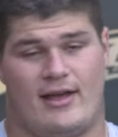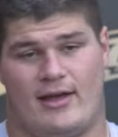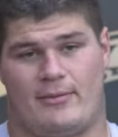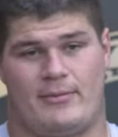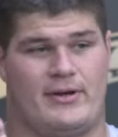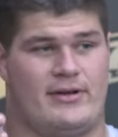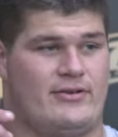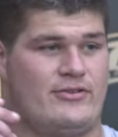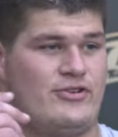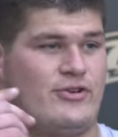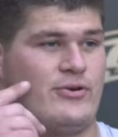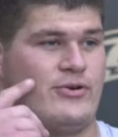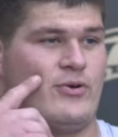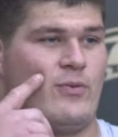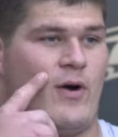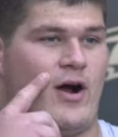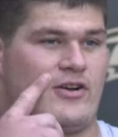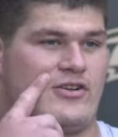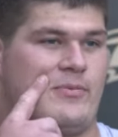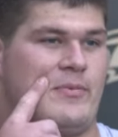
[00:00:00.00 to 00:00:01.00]
I mean, shoot, you
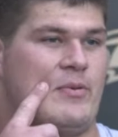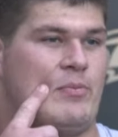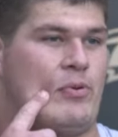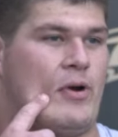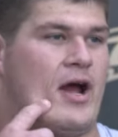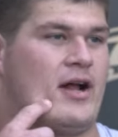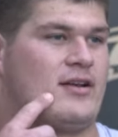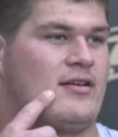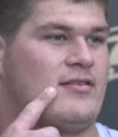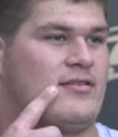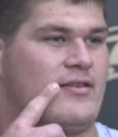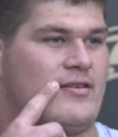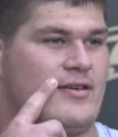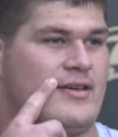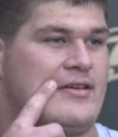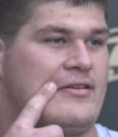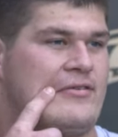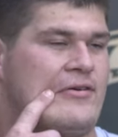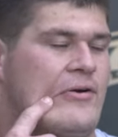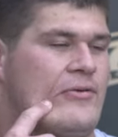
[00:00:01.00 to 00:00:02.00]
watch him in practice,
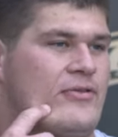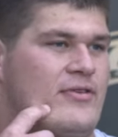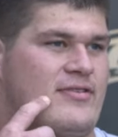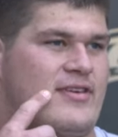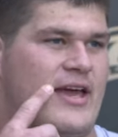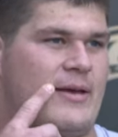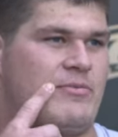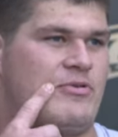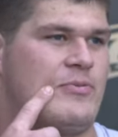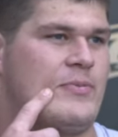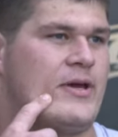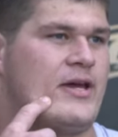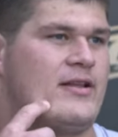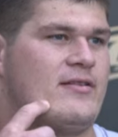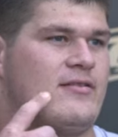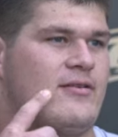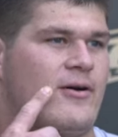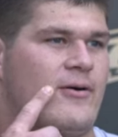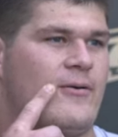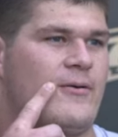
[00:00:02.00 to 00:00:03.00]
he's going the same
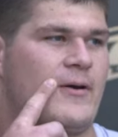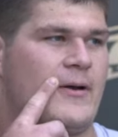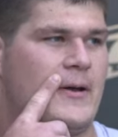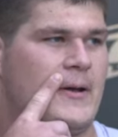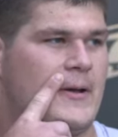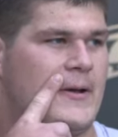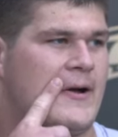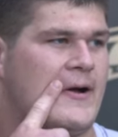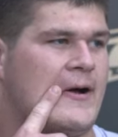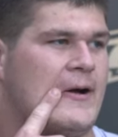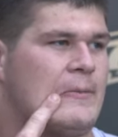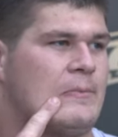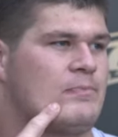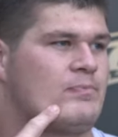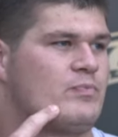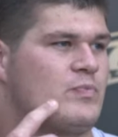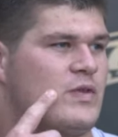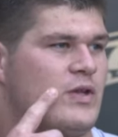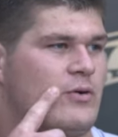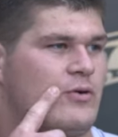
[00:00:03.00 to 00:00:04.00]
speed. So, you
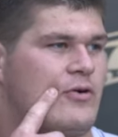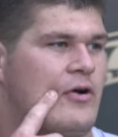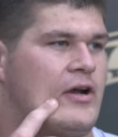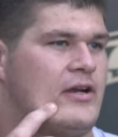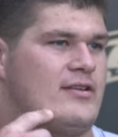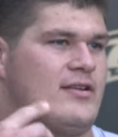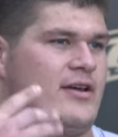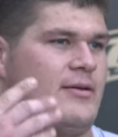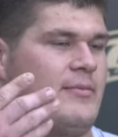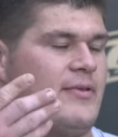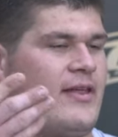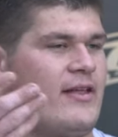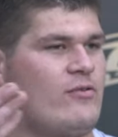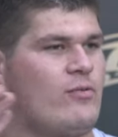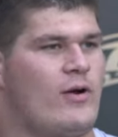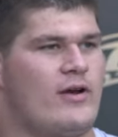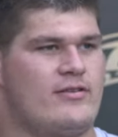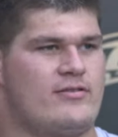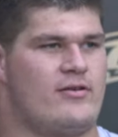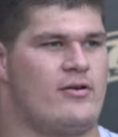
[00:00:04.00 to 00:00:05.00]
know, credit to him, and that's
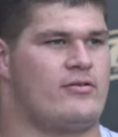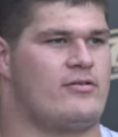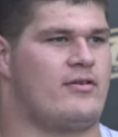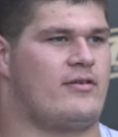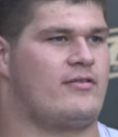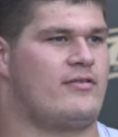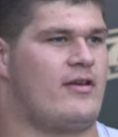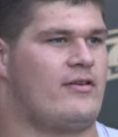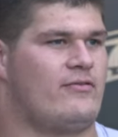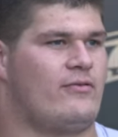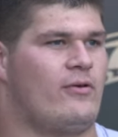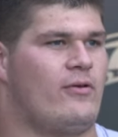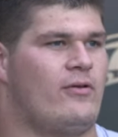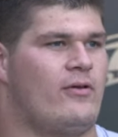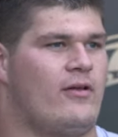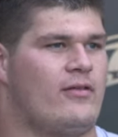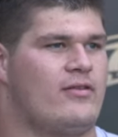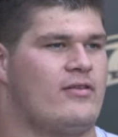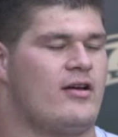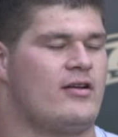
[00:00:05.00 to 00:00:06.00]
why he's so successful
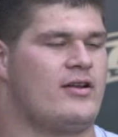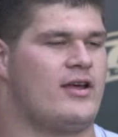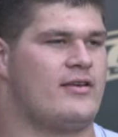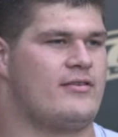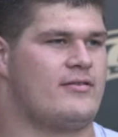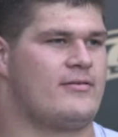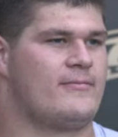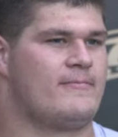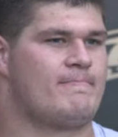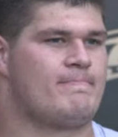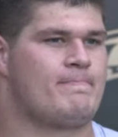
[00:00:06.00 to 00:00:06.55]
on Sundays.